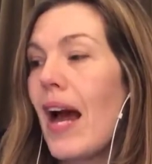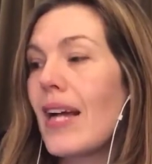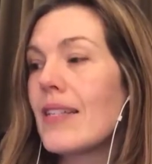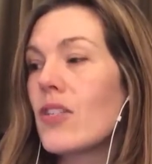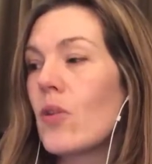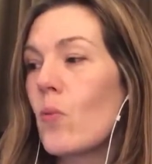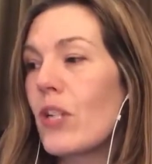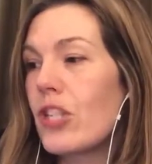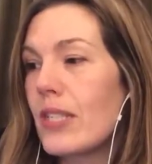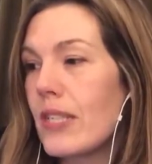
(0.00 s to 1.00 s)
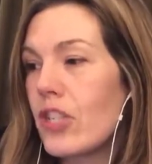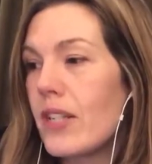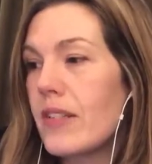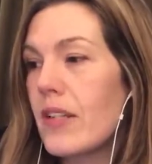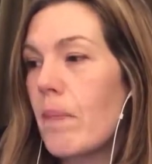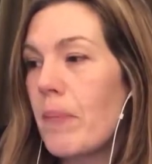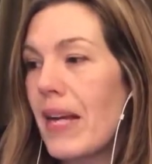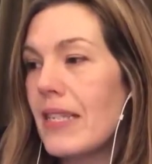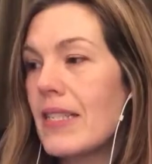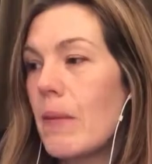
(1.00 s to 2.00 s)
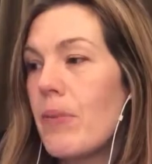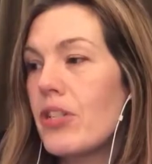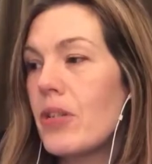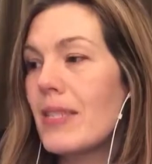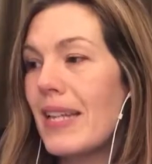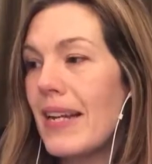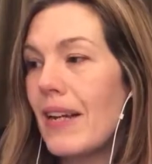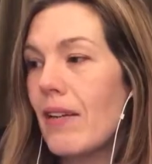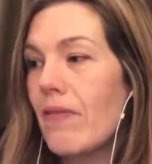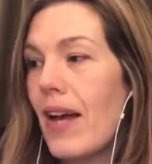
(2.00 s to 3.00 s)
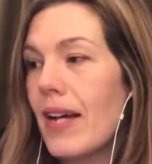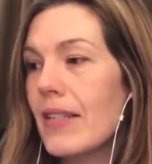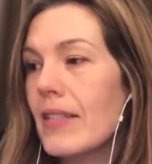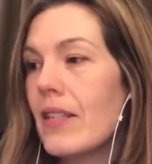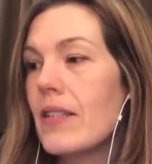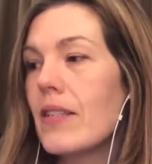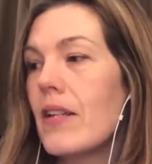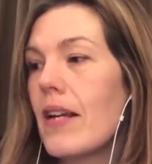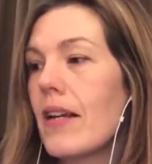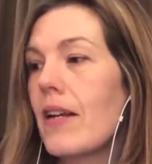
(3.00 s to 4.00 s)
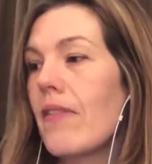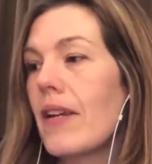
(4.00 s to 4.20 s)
and on which decisions are based that produce legal effects concerning